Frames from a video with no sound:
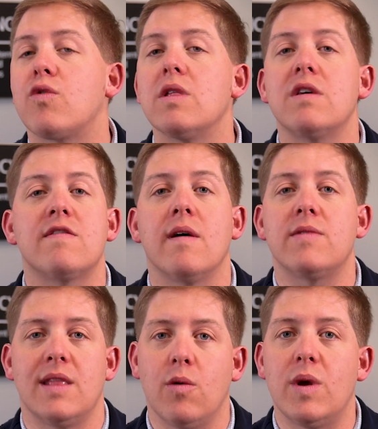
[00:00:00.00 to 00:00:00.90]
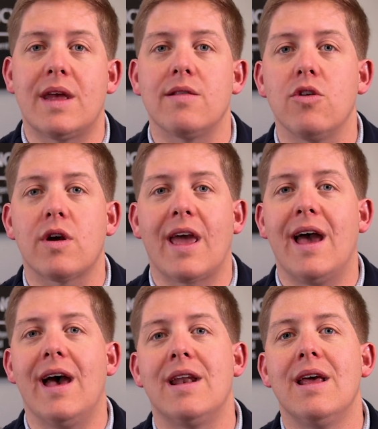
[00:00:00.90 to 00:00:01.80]
really something that we can look
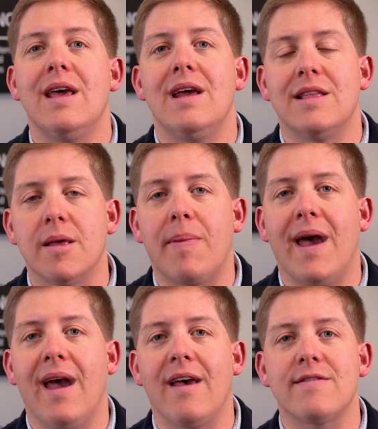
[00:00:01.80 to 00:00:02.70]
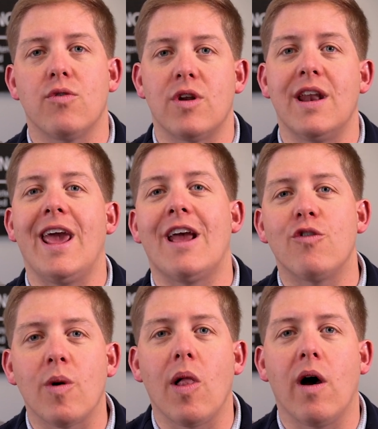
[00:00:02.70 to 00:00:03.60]
at in the past on an
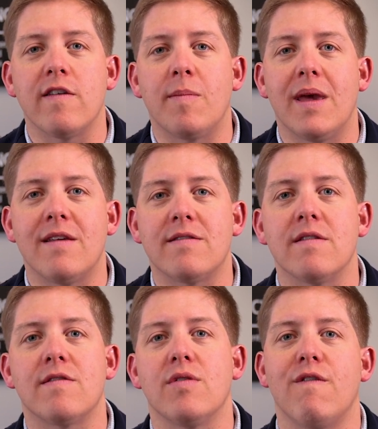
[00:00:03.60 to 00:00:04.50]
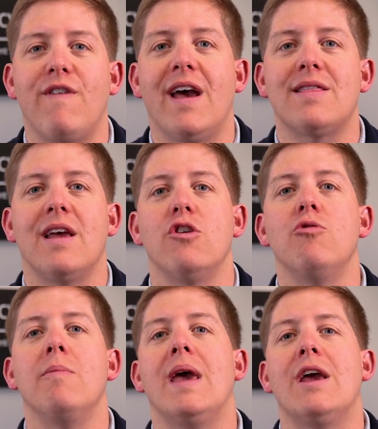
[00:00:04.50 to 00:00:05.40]
annualized basis. So the fact that you
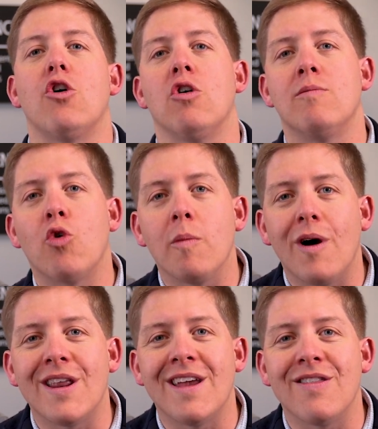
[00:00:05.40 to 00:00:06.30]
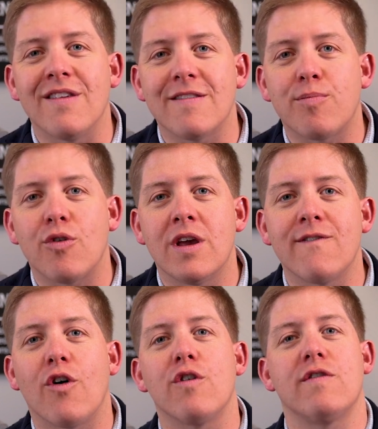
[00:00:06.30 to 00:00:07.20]
may earn more money in the spring
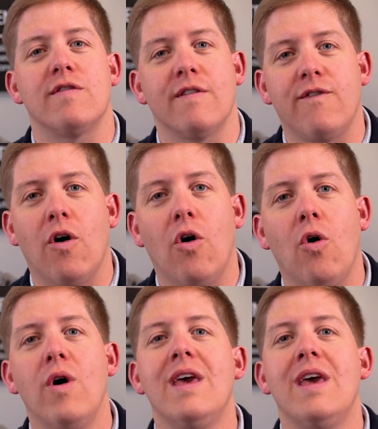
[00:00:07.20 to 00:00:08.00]
versus the fall